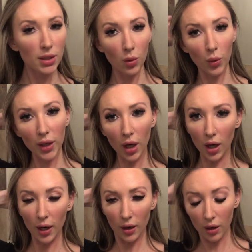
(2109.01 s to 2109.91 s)
So we
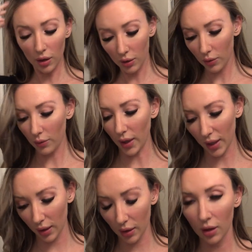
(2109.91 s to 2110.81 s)
are
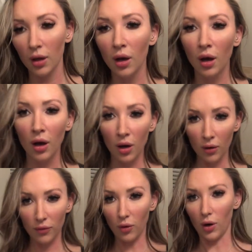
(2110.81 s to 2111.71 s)
ready
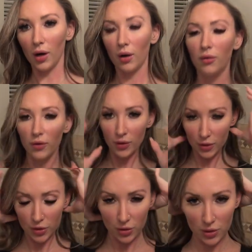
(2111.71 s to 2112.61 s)
for photo
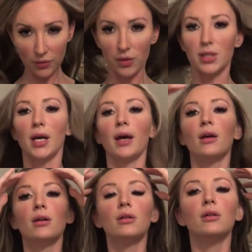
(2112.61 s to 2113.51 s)
shoots for the day.